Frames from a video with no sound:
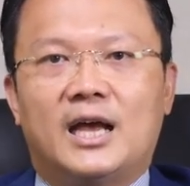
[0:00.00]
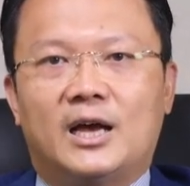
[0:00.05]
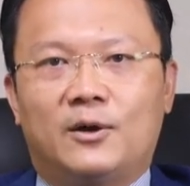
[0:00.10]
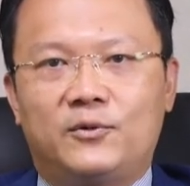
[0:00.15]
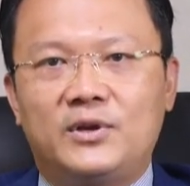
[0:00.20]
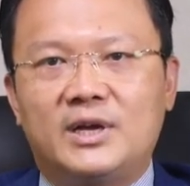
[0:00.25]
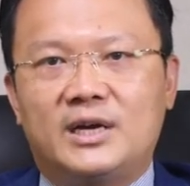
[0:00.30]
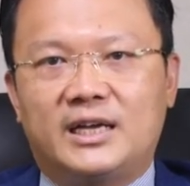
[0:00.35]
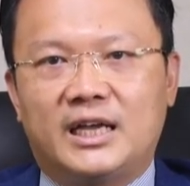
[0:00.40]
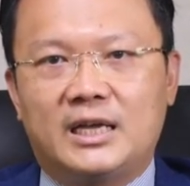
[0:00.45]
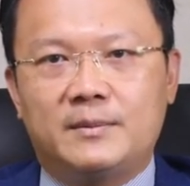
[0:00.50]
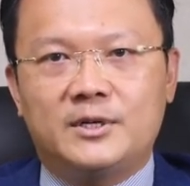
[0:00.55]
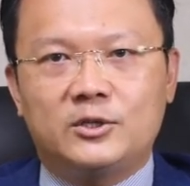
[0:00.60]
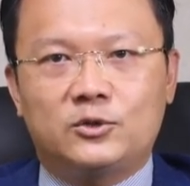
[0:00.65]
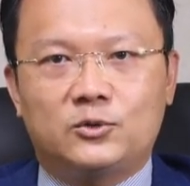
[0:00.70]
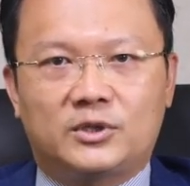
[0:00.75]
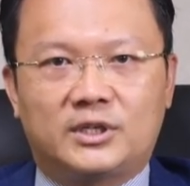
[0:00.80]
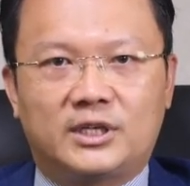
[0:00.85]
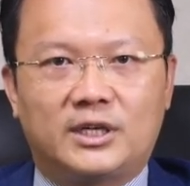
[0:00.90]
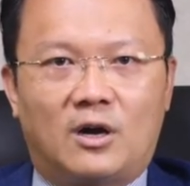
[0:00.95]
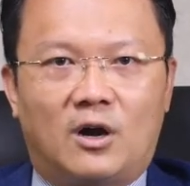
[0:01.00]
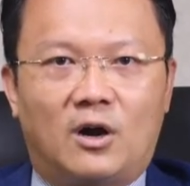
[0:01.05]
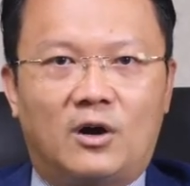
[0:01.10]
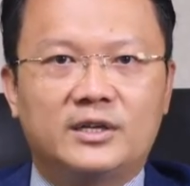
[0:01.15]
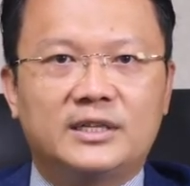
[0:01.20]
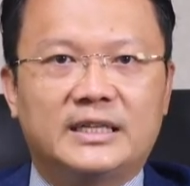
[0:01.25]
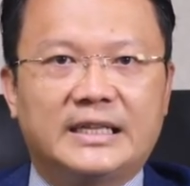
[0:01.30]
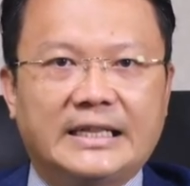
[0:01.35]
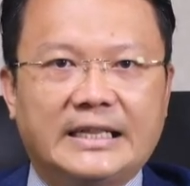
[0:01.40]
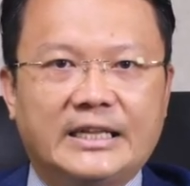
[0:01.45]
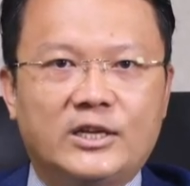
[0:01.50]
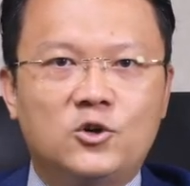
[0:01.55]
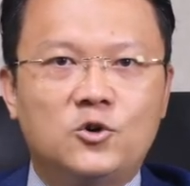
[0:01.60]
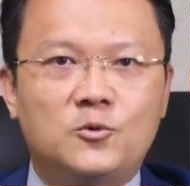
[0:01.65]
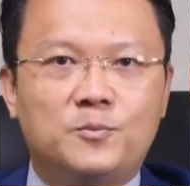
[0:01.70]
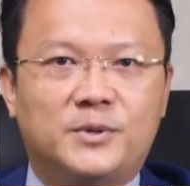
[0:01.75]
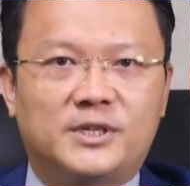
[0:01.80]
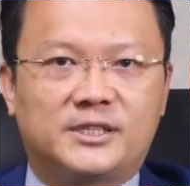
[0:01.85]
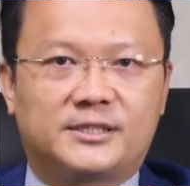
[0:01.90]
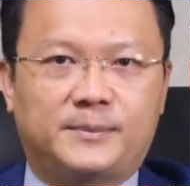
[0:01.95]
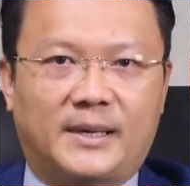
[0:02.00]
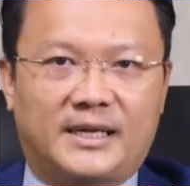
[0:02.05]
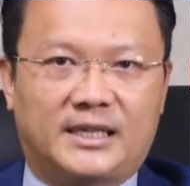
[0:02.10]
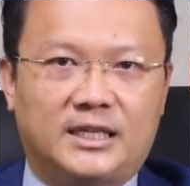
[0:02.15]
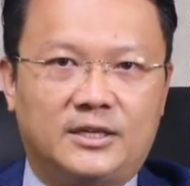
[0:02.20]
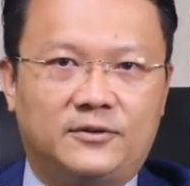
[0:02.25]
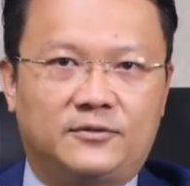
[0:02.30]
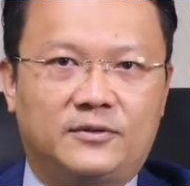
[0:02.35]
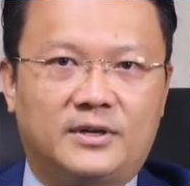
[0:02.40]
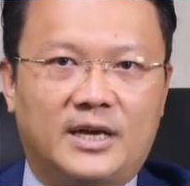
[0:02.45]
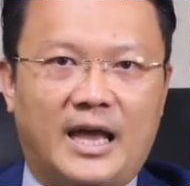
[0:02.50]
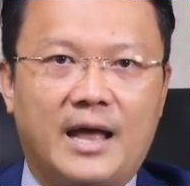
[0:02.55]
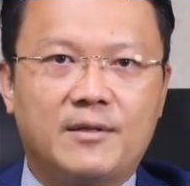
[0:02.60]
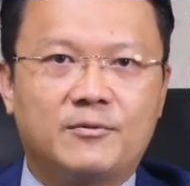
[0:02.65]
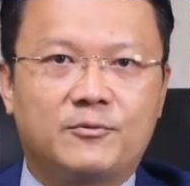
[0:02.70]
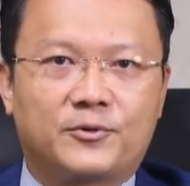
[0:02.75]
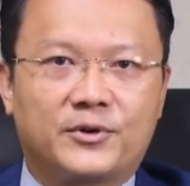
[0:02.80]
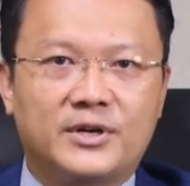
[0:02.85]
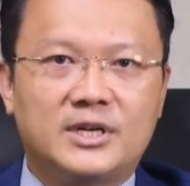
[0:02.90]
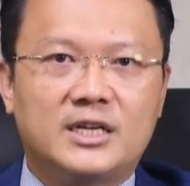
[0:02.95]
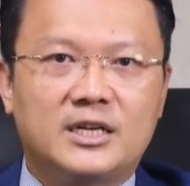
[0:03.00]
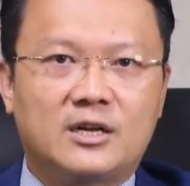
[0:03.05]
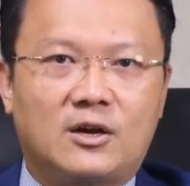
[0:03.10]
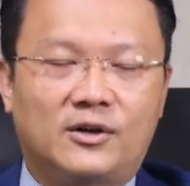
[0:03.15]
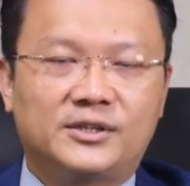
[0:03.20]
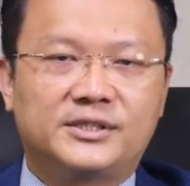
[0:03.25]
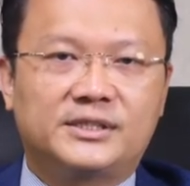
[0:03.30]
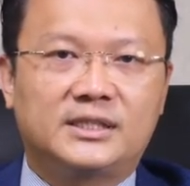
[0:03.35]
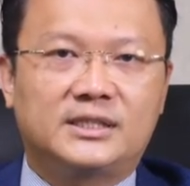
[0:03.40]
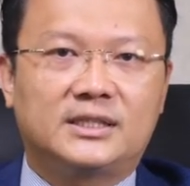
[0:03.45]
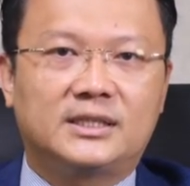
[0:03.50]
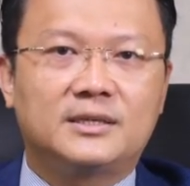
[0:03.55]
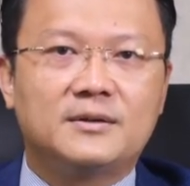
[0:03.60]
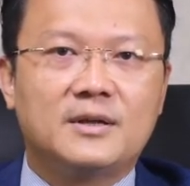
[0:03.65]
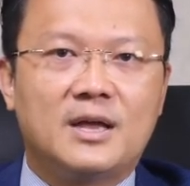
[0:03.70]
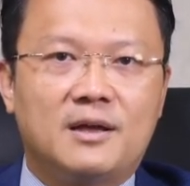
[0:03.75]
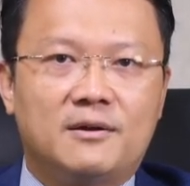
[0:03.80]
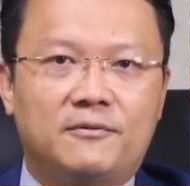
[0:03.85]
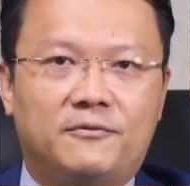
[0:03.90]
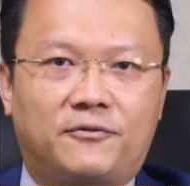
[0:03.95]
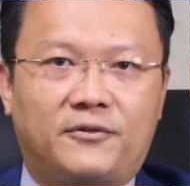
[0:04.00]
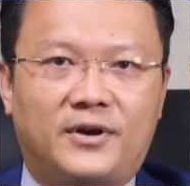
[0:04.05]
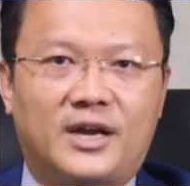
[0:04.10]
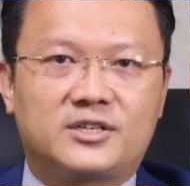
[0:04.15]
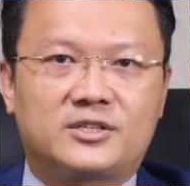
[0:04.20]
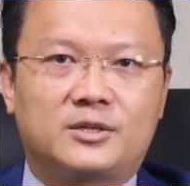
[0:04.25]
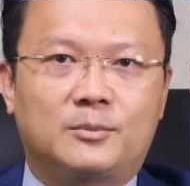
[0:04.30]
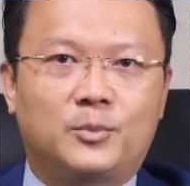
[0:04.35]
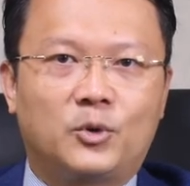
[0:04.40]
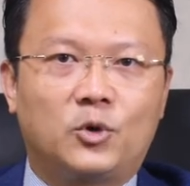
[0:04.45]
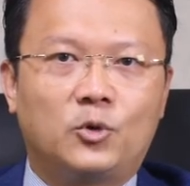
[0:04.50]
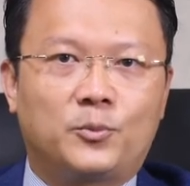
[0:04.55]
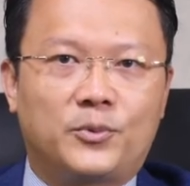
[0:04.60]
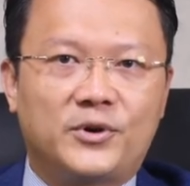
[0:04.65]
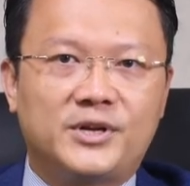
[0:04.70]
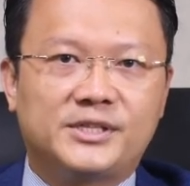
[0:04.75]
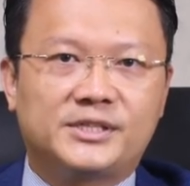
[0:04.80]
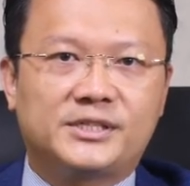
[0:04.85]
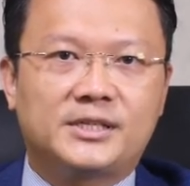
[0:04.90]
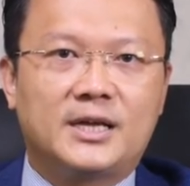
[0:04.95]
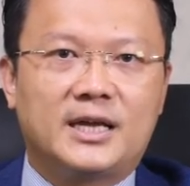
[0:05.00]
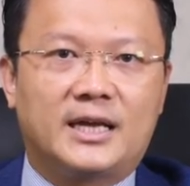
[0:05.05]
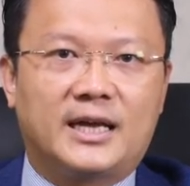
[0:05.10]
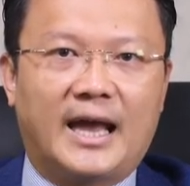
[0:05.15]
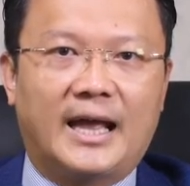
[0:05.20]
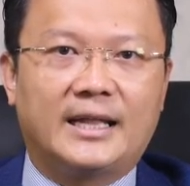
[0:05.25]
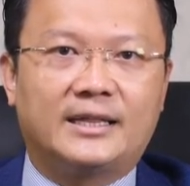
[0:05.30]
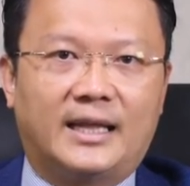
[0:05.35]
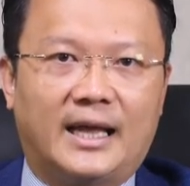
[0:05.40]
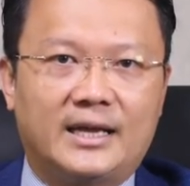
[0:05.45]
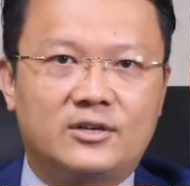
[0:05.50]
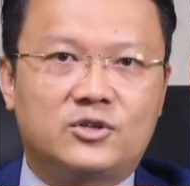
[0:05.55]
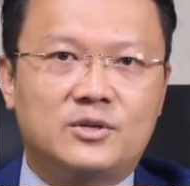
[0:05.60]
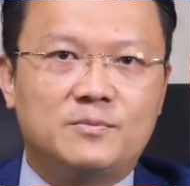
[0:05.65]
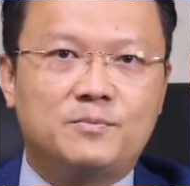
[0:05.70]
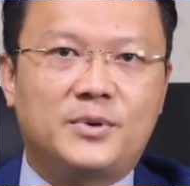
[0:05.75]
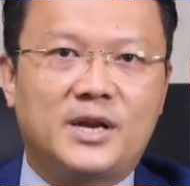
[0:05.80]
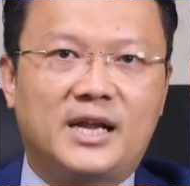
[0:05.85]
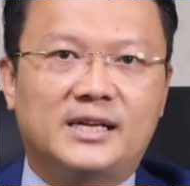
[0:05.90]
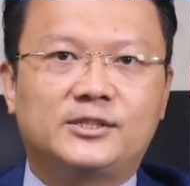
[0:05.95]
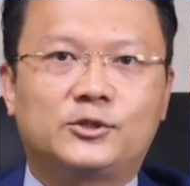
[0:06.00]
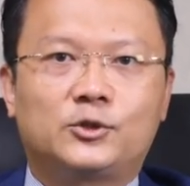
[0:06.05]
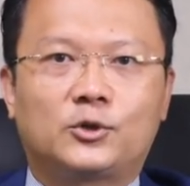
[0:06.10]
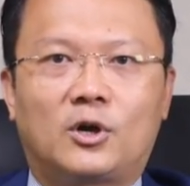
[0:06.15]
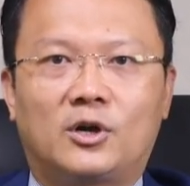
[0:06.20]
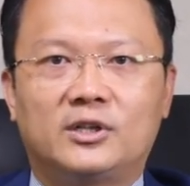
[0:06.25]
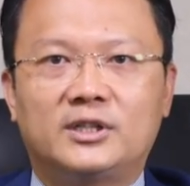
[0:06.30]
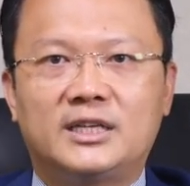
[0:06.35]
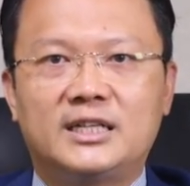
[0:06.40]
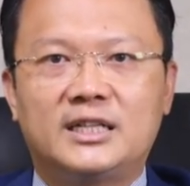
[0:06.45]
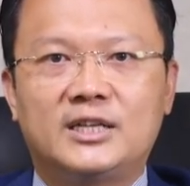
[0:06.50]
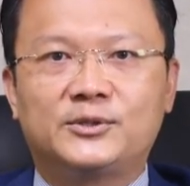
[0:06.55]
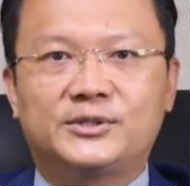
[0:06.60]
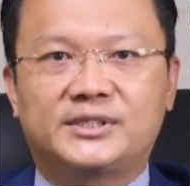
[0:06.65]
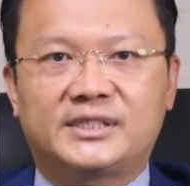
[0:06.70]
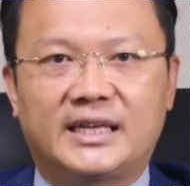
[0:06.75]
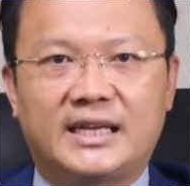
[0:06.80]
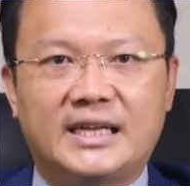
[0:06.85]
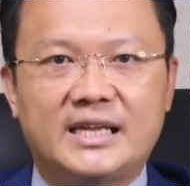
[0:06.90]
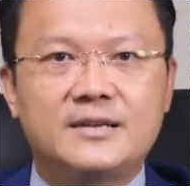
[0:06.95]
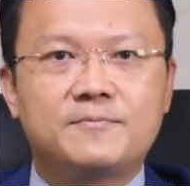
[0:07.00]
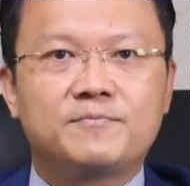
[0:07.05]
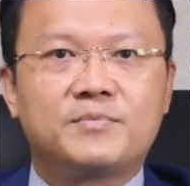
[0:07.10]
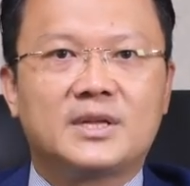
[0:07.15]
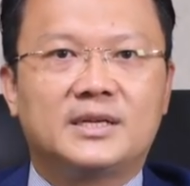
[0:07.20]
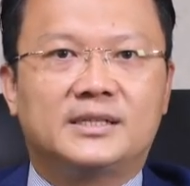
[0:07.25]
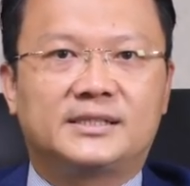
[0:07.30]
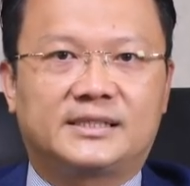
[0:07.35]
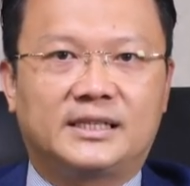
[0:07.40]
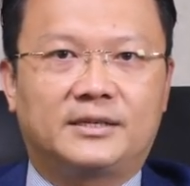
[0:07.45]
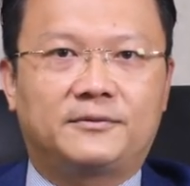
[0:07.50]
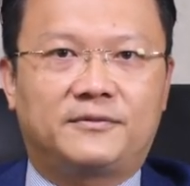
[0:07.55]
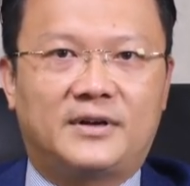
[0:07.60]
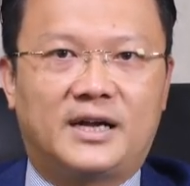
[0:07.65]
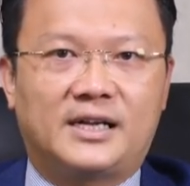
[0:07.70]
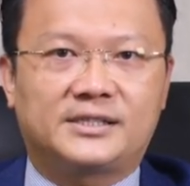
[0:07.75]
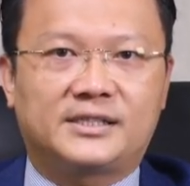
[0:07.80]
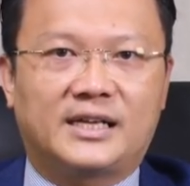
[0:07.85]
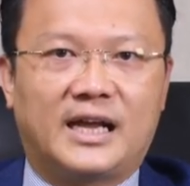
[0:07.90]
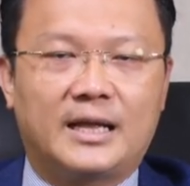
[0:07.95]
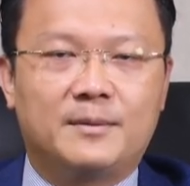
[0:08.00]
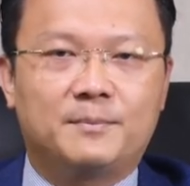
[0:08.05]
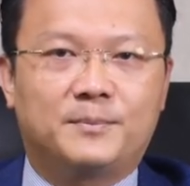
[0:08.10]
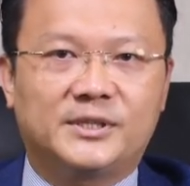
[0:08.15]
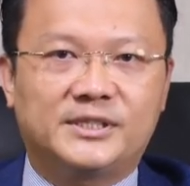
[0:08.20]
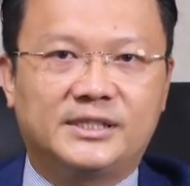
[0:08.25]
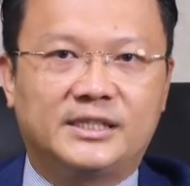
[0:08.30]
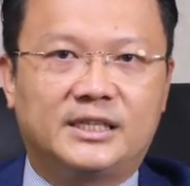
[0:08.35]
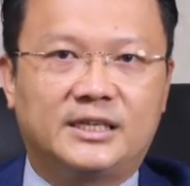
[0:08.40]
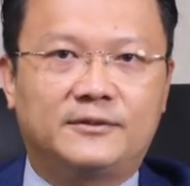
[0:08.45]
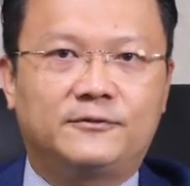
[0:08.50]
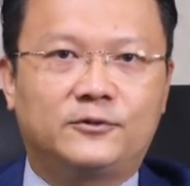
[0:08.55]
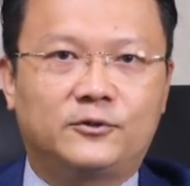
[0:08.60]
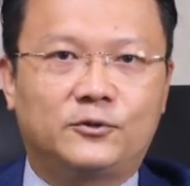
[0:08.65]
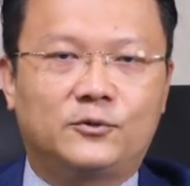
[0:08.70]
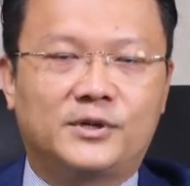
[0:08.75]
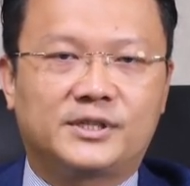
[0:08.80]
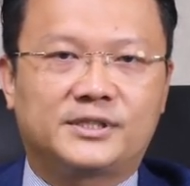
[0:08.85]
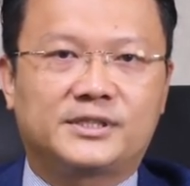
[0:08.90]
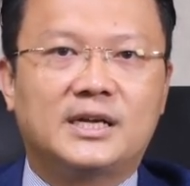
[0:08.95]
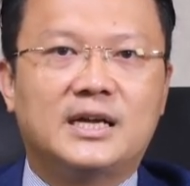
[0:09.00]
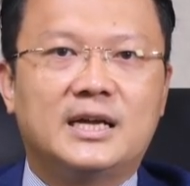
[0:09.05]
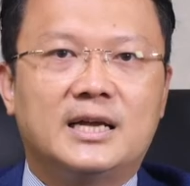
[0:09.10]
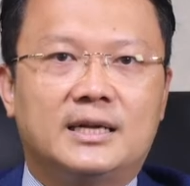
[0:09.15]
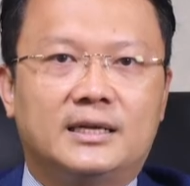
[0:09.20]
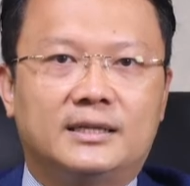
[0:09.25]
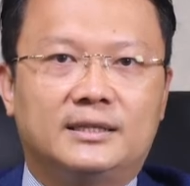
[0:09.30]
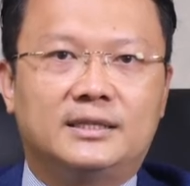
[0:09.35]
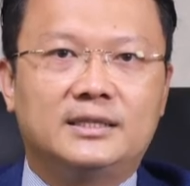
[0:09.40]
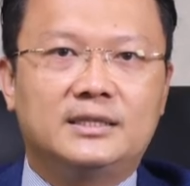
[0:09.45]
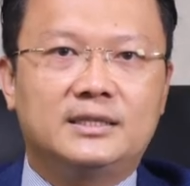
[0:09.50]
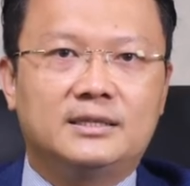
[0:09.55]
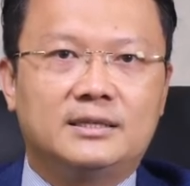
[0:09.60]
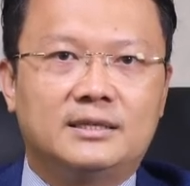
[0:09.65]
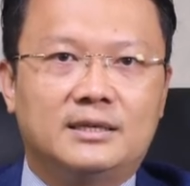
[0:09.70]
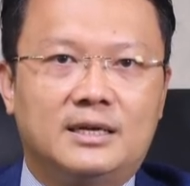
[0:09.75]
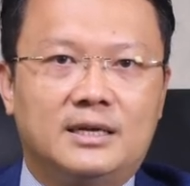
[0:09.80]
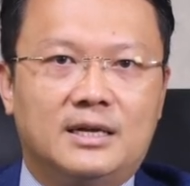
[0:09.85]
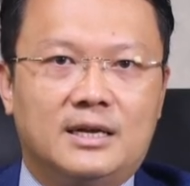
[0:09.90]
we are able to take on new perspective and really consider fresh blueprints and action plans to continue staying steadfast and positive towards the